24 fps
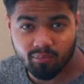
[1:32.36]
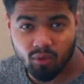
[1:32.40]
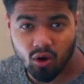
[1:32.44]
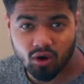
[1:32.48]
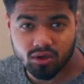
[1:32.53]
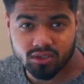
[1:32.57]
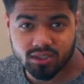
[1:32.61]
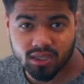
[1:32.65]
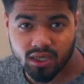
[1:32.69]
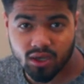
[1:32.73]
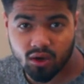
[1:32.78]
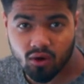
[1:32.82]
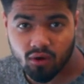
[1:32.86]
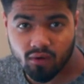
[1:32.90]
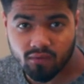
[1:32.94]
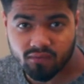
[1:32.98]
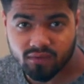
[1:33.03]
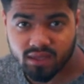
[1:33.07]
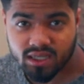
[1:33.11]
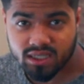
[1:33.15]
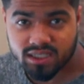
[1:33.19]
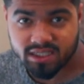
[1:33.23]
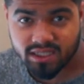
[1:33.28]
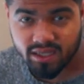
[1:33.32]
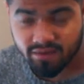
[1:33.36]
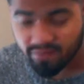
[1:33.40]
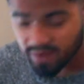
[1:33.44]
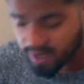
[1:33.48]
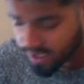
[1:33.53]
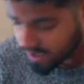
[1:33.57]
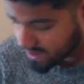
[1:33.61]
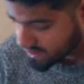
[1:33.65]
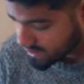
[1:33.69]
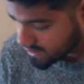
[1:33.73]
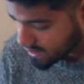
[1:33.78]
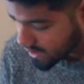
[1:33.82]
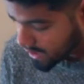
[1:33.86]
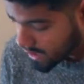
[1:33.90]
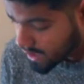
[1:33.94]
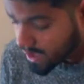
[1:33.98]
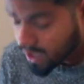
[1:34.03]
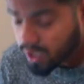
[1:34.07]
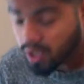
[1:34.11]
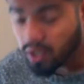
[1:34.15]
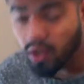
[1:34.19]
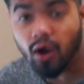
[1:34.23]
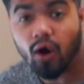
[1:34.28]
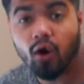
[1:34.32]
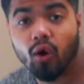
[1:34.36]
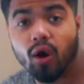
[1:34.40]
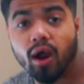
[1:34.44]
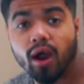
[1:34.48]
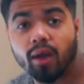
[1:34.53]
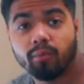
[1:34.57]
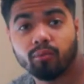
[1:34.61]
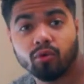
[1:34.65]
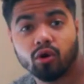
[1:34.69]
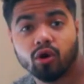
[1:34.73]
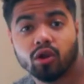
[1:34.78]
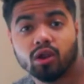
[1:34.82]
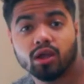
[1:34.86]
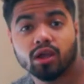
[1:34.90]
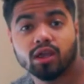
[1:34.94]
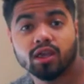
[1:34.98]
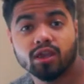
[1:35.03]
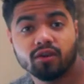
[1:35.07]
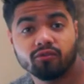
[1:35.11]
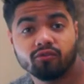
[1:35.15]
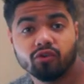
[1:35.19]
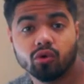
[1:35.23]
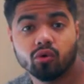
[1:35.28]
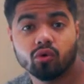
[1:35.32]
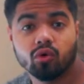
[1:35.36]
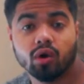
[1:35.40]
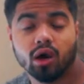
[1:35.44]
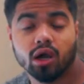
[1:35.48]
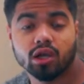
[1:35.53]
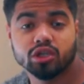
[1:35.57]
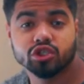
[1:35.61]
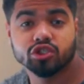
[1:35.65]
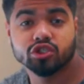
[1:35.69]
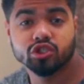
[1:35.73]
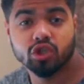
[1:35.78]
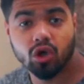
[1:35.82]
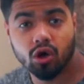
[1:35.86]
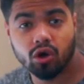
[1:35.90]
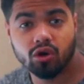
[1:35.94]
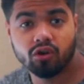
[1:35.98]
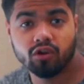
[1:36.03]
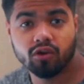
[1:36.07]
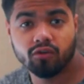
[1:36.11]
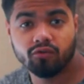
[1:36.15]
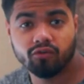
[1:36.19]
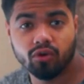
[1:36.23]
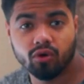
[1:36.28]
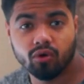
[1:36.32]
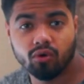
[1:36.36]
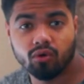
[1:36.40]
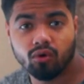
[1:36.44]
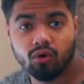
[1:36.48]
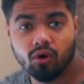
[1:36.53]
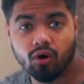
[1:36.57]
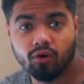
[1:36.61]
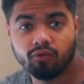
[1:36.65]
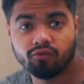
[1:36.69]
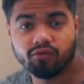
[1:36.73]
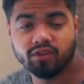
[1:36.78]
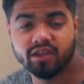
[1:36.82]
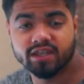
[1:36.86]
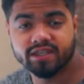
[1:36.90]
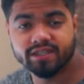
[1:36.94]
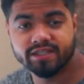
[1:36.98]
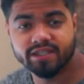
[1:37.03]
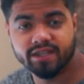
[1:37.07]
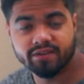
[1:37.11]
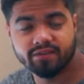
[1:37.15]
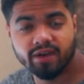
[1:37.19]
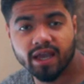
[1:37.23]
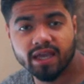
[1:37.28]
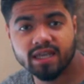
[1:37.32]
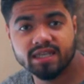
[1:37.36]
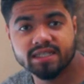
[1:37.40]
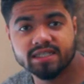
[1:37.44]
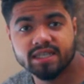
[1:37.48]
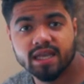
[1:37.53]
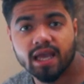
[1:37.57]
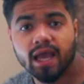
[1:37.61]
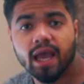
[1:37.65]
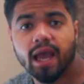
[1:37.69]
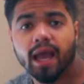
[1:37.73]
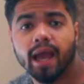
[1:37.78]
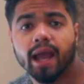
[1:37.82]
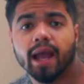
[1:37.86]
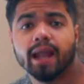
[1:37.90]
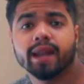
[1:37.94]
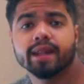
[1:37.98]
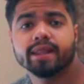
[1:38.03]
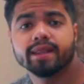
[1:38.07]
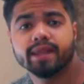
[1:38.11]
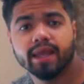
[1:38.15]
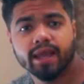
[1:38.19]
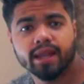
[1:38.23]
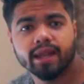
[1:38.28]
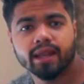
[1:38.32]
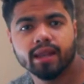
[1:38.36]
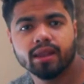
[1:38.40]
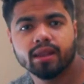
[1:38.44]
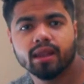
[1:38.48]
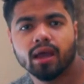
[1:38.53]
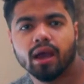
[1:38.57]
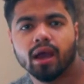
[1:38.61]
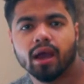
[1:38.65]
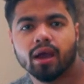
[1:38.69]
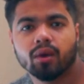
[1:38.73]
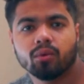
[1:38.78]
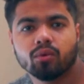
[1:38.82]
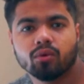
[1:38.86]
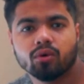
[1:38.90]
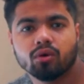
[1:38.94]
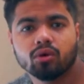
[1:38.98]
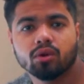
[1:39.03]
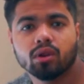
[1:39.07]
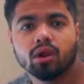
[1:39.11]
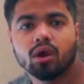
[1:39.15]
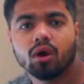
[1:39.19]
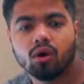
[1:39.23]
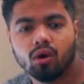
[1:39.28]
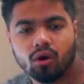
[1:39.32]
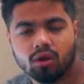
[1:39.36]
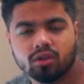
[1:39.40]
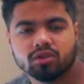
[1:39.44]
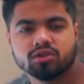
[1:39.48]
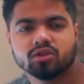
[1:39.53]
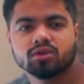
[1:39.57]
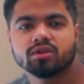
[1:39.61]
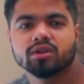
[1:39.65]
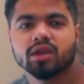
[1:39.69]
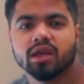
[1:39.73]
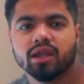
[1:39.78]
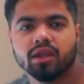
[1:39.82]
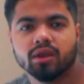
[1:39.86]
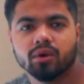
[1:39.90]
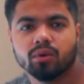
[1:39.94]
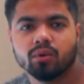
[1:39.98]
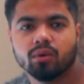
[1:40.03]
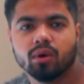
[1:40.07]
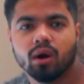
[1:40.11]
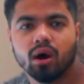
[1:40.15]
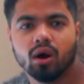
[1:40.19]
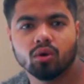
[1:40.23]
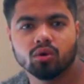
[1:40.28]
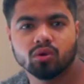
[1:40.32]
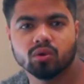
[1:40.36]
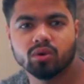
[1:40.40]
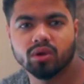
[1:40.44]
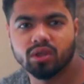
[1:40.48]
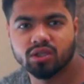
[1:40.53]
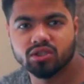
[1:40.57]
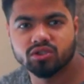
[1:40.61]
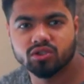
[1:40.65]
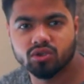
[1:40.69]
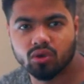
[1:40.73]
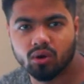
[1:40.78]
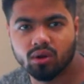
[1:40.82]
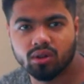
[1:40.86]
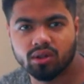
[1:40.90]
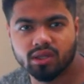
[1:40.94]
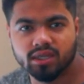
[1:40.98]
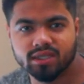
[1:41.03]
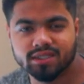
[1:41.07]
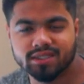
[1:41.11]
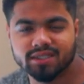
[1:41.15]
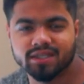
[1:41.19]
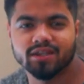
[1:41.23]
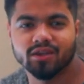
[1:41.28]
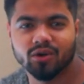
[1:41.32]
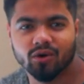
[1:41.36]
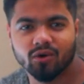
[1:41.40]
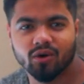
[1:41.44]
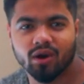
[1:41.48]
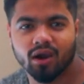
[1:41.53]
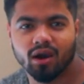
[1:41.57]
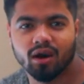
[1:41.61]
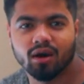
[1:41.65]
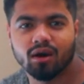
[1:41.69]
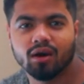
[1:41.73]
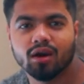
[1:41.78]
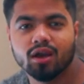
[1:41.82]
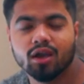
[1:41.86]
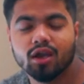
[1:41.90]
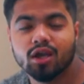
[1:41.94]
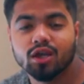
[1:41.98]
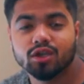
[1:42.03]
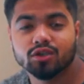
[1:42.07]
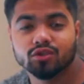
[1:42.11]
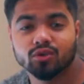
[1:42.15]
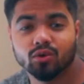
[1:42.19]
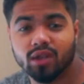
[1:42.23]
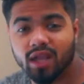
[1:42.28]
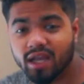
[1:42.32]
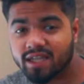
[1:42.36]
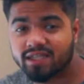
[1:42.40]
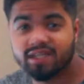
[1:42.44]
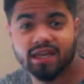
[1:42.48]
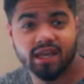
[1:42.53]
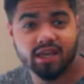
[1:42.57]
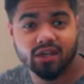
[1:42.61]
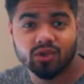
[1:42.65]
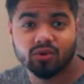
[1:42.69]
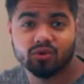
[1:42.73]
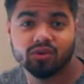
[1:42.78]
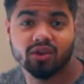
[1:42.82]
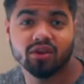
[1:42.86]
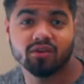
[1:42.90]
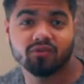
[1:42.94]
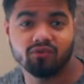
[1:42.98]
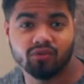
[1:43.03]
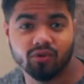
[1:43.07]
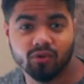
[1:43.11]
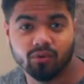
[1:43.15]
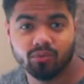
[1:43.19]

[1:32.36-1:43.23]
the unboxing of this device. Now I'm gonna give you a short review of this device, and then I will also tell you how to install this in your car. So let's head to